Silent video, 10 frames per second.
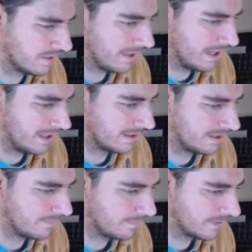and
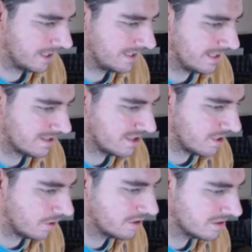and as the
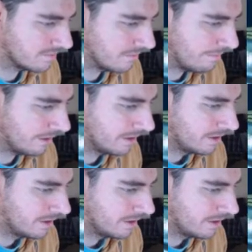youngest member